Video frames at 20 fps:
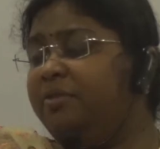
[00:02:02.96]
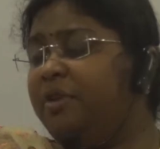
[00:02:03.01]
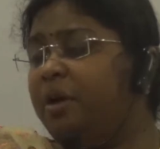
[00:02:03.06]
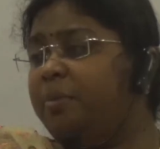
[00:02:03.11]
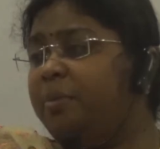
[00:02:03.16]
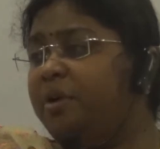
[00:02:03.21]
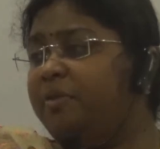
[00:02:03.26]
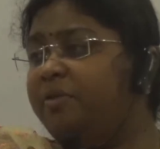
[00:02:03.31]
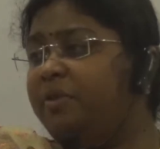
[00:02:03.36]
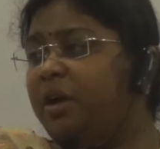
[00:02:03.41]

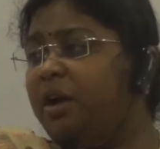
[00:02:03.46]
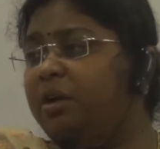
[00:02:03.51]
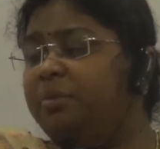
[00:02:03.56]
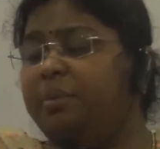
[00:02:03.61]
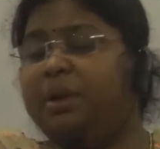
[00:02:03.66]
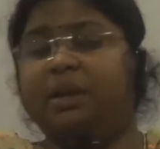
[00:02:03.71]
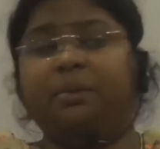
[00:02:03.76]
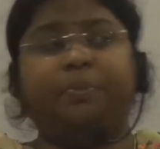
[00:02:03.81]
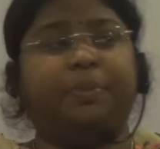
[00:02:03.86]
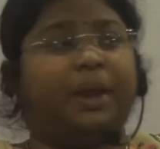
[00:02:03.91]
form of
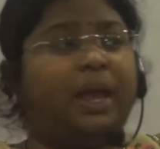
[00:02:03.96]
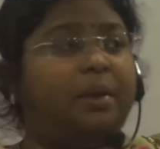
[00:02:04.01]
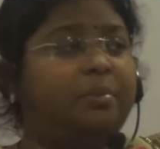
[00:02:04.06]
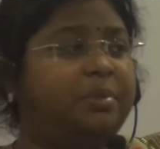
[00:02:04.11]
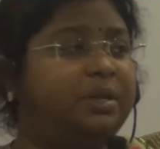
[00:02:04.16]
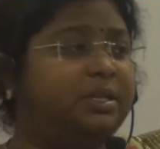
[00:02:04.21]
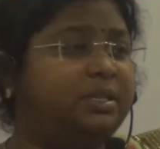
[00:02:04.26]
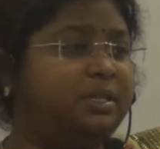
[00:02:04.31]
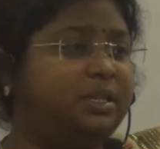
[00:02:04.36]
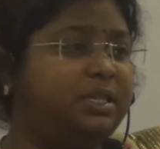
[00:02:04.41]
government, prime
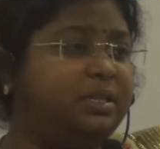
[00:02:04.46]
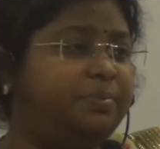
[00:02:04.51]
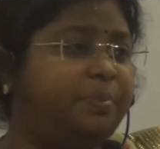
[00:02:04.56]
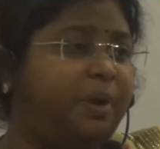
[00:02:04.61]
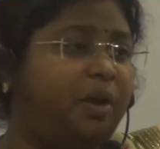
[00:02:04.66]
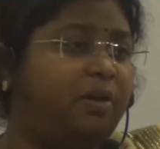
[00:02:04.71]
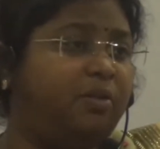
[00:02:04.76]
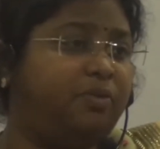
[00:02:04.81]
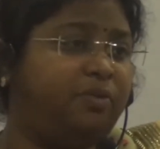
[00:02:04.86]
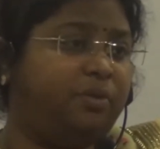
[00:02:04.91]
minister is
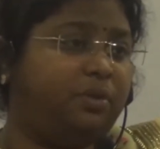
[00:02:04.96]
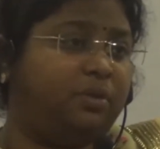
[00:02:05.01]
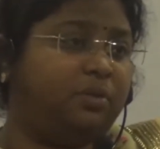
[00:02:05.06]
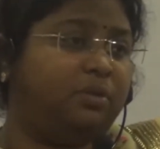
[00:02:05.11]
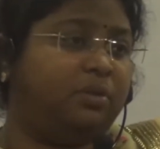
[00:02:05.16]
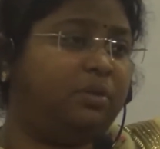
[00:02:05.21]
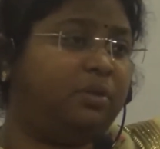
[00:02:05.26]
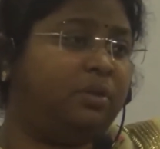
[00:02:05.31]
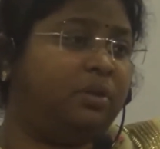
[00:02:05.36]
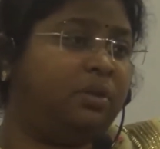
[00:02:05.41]
powerful.
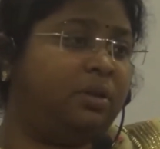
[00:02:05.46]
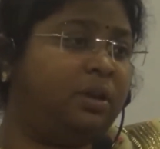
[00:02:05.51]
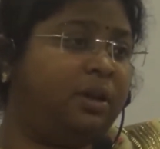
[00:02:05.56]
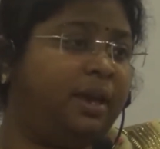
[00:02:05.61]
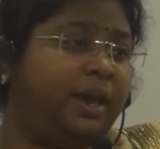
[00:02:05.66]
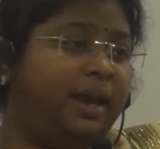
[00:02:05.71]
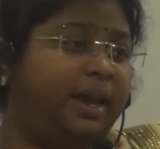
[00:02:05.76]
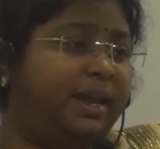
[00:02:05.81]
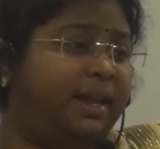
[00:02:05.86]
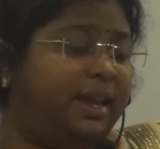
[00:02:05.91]

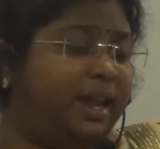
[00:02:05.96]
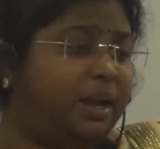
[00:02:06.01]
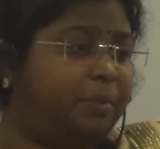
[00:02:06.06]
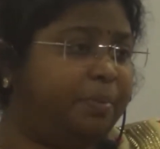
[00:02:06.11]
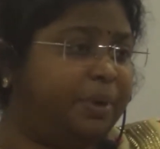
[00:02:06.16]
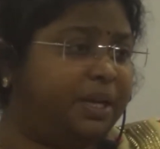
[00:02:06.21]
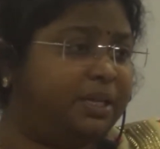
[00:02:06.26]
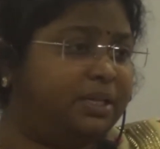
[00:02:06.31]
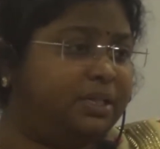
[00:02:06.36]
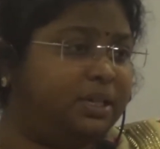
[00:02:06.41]
Indian
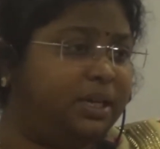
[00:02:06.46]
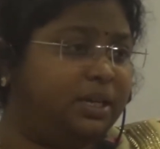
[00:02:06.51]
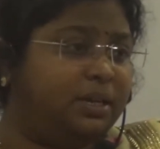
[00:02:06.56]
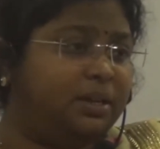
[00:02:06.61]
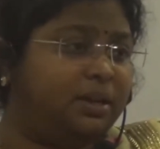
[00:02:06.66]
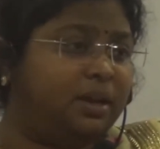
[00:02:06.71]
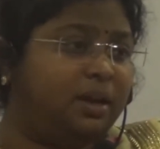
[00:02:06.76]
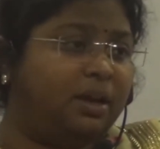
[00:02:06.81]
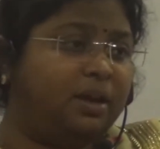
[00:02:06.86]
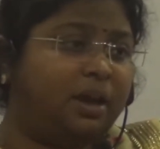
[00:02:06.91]

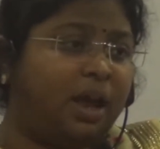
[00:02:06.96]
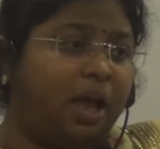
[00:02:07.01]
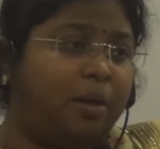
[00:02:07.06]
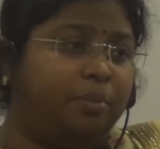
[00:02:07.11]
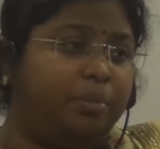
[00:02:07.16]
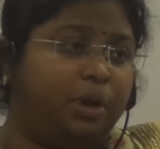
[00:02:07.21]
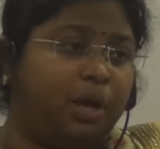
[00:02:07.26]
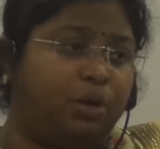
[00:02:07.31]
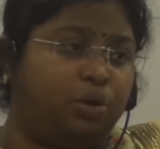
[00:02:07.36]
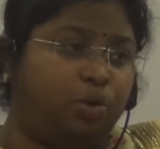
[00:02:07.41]
President
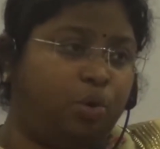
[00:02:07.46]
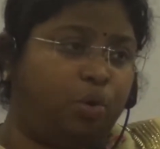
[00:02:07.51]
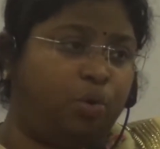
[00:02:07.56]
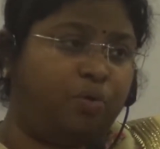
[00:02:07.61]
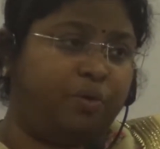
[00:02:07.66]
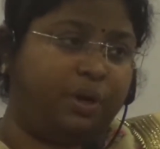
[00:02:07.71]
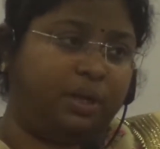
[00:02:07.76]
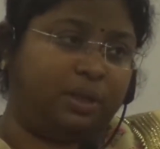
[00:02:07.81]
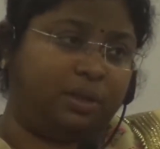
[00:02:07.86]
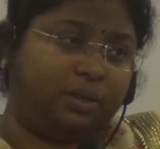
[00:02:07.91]
Ramnath
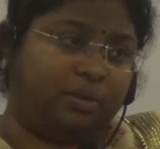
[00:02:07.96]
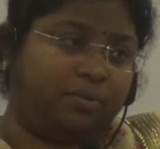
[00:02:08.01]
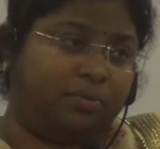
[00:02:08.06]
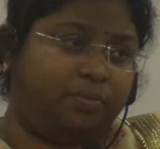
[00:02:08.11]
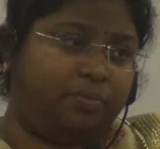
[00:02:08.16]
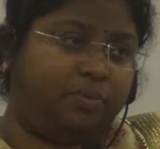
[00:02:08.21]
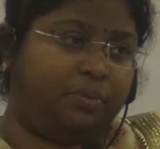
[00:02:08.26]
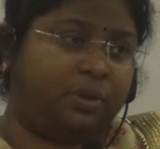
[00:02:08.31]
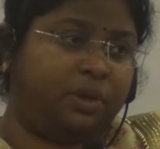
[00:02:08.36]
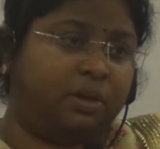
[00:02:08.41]
Kovind,
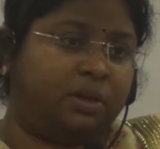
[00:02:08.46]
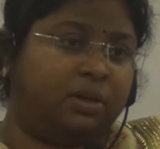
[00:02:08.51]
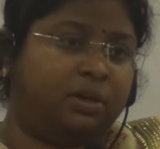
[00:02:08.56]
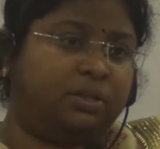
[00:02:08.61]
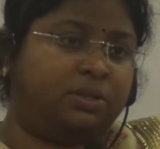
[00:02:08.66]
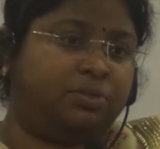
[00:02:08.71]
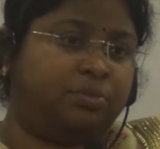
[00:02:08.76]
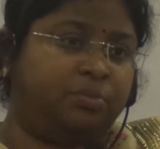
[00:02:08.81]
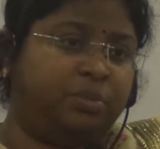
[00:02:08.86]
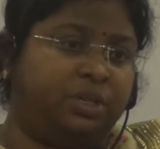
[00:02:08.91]

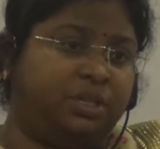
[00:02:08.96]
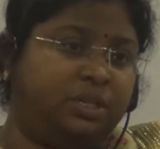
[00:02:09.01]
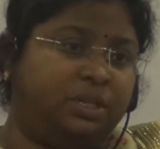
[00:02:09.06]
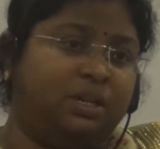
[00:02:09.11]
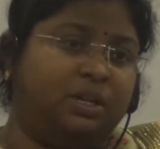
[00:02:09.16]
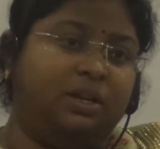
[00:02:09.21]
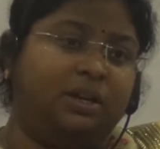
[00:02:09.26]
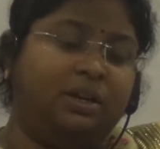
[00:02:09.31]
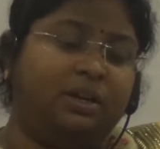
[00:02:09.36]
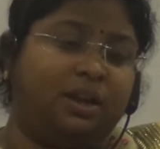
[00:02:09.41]
Mr.
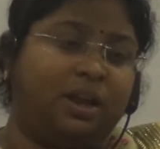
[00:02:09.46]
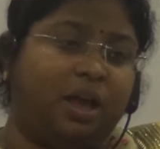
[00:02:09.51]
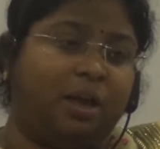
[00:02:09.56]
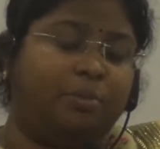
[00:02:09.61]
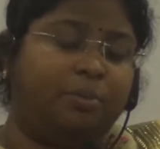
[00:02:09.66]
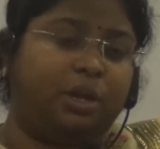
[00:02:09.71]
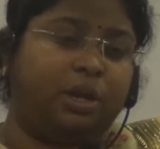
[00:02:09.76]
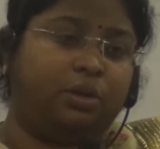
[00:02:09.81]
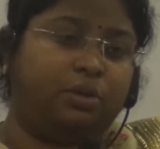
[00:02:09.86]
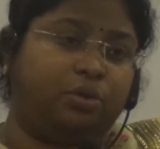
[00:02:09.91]

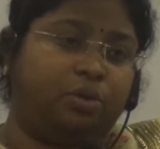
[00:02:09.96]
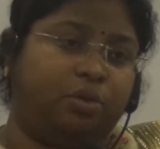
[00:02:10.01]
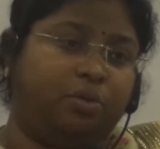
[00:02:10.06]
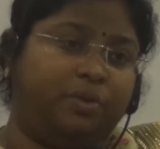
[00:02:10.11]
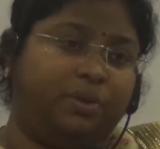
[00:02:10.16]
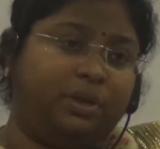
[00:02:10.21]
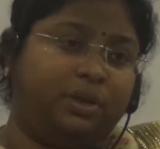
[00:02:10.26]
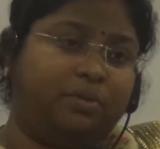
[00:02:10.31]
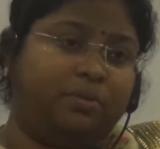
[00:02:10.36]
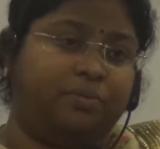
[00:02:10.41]
Ramnath
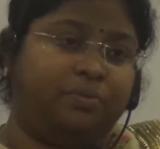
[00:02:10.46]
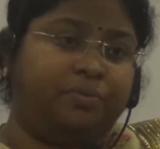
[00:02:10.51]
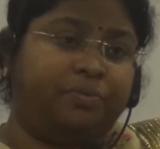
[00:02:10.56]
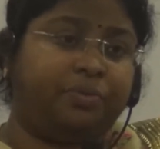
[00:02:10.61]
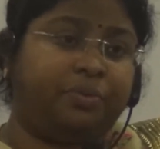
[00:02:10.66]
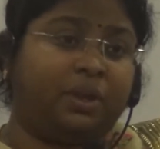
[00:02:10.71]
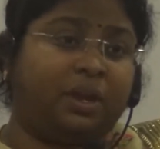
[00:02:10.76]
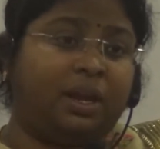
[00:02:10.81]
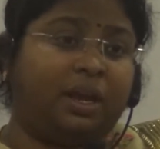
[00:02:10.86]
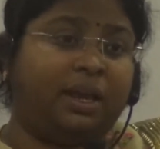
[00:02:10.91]
Kovind,
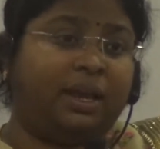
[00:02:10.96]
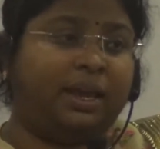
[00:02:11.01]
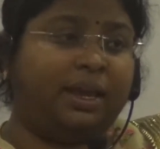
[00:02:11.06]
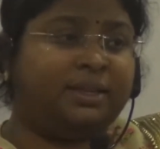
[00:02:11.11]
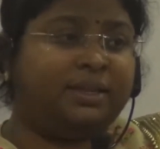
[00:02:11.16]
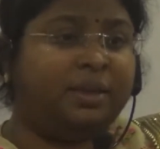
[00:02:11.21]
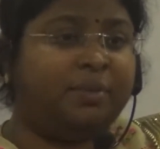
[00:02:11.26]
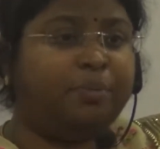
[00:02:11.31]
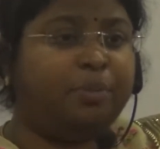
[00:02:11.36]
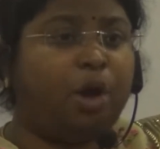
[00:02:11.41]

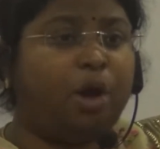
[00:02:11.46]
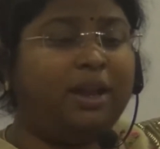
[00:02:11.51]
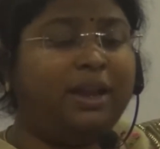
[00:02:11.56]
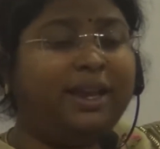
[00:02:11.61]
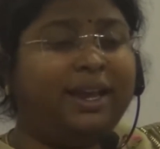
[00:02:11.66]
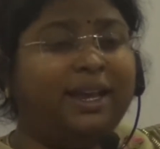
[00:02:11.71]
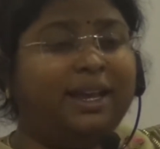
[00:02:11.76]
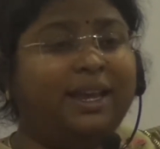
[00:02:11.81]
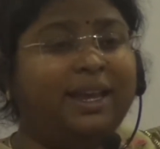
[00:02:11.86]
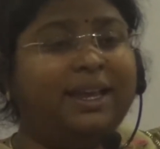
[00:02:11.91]

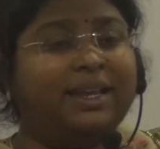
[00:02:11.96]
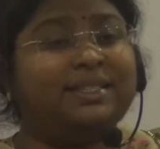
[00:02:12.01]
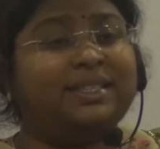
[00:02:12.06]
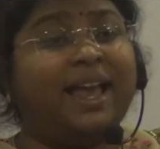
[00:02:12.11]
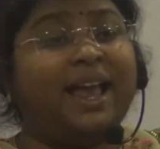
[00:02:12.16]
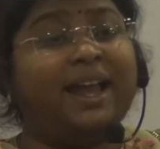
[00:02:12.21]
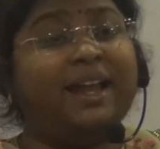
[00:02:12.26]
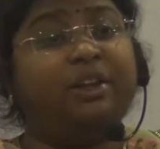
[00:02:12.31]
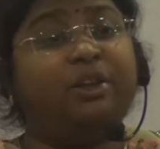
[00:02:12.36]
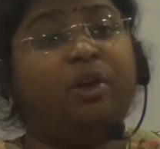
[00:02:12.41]
symbolically is the
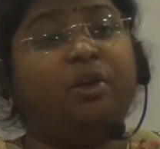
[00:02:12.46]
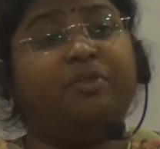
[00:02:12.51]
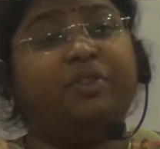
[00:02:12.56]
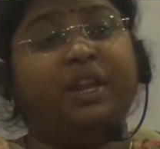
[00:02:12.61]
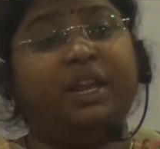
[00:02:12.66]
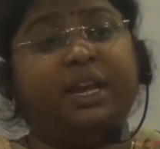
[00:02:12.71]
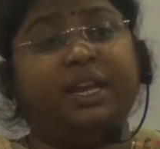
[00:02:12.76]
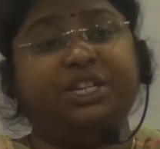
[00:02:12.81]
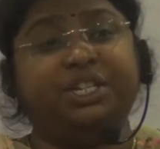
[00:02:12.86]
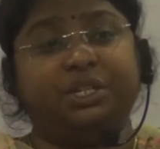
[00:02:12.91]
head of the
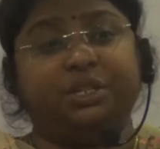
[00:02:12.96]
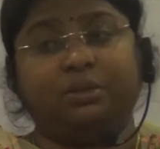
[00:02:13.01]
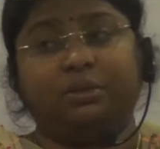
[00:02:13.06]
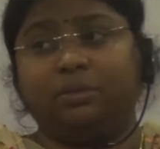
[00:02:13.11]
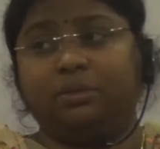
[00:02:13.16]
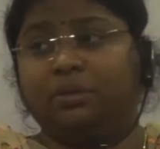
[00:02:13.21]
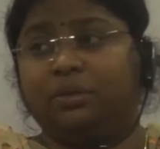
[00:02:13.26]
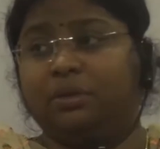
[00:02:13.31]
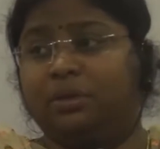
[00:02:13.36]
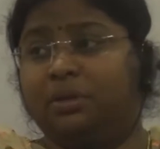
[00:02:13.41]
nation.
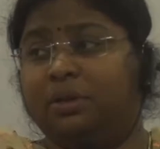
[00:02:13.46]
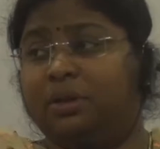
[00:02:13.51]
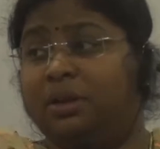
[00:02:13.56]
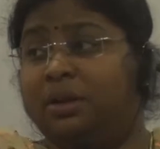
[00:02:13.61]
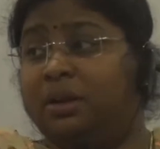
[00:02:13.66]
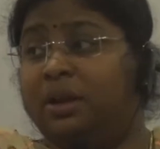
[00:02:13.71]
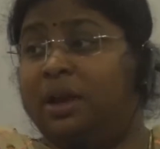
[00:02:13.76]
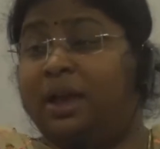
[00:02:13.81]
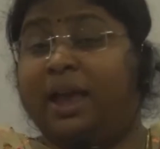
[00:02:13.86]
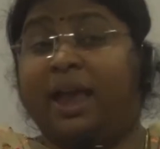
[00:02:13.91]

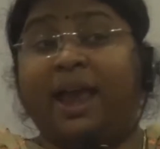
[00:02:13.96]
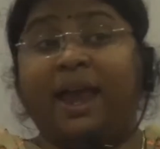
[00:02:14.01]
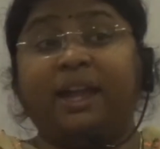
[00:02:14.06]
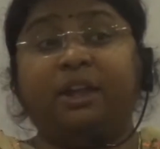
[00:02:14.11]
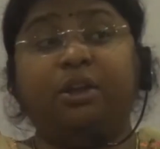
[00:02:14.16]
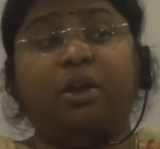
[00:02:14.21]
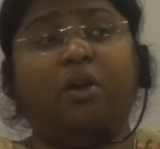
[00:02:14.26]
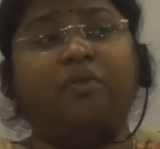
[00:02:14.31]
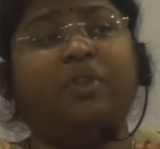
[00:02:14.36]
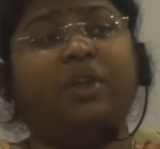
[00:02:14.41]

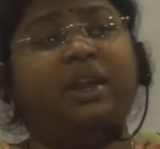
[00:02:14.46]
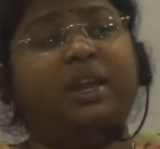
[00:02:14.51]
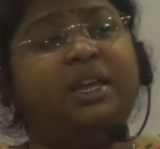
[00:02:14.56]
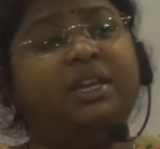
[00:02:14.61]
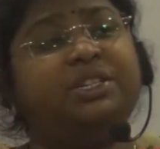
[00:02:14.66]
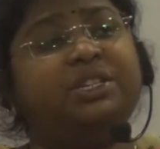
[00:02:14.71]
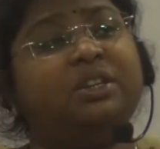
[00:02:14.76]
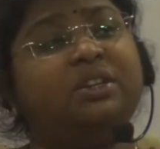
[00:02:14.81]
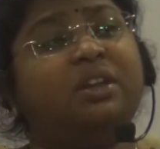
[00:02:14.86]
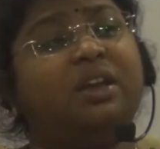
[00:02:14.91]
Head of the
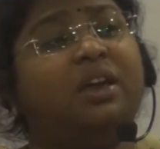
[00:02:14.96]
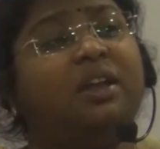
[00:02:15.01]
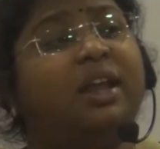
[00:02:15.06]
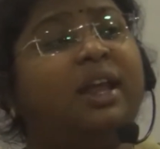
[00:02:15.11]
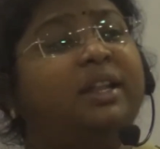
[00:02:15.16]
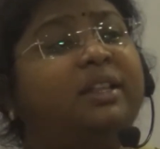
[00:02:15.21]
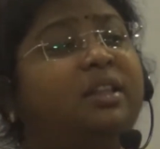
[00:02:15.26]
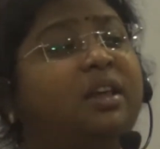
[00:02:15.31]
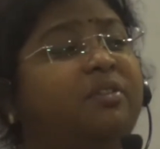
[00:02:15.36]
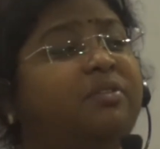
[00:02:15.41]
nation or
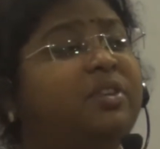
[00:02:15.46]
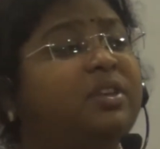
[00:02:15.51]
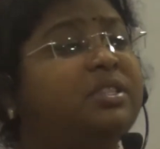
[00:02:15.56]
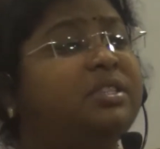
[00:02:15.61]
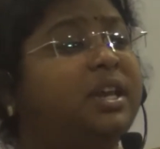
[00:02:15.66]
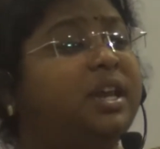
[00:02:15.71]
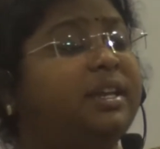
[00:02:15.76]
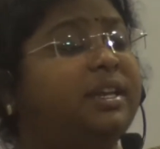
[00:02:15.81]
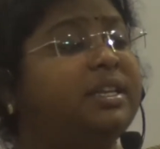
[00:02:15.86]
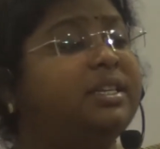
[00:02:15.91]
head of the
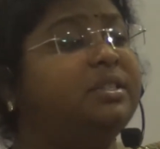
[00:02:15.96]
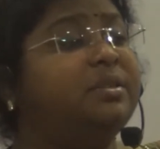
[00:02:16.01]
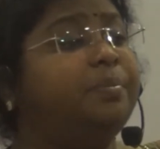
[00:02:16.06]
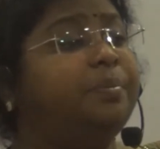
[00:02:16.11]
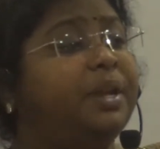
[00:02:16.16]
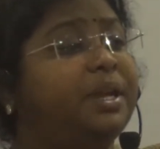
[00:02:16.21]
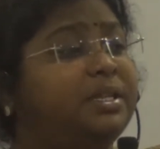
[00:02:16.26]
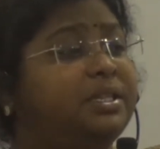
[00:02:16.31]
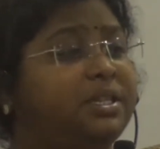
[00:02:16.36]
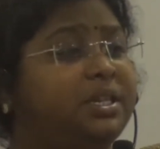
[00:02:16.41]
state is
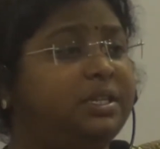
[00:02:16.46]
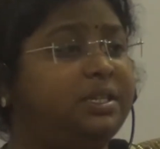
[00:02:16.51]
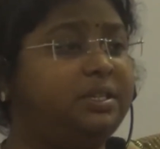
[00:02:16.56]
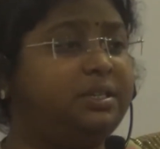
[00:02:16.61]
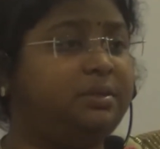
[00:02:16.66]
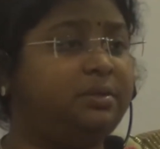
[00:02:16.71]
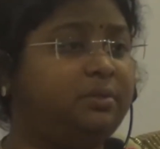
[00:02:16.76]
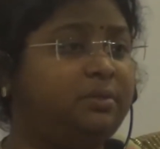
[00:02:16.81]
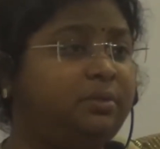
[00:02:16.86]
president